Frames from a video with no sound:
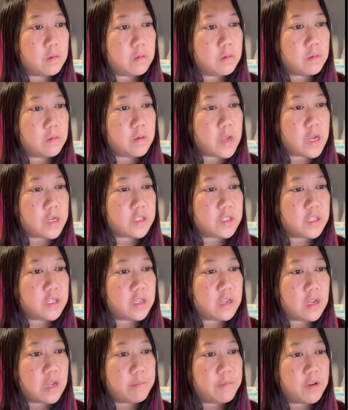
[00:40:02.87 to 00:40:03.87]
Actually,
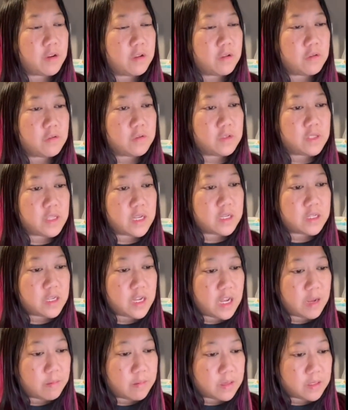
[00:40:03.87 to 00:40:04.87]
I'm going to close that
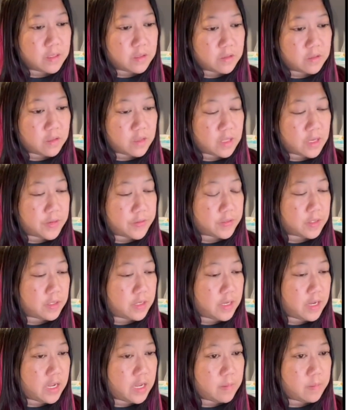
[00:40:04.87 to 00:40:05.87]
tab because there's 1,000
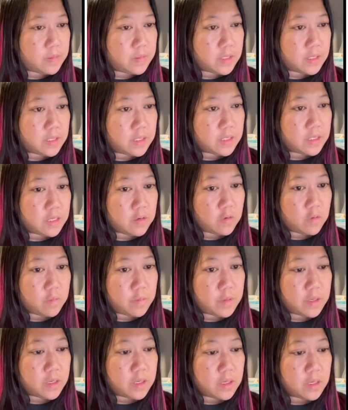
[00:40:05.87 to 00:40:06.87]
tabs that stay
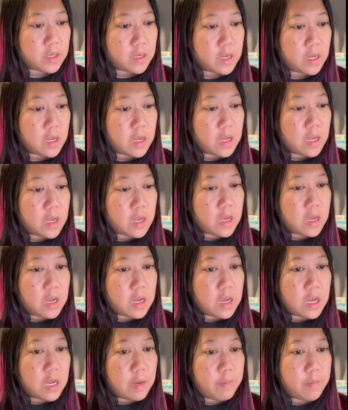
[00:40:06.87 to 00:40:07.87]
open.
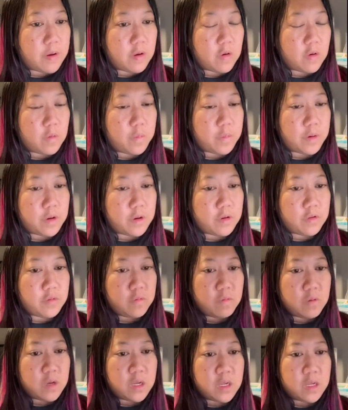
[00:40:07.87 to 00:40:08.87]
I'm going to open a new
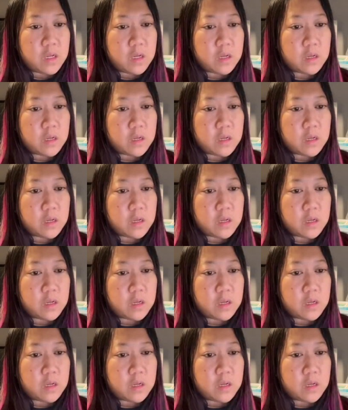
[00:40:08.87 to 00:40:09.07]
one.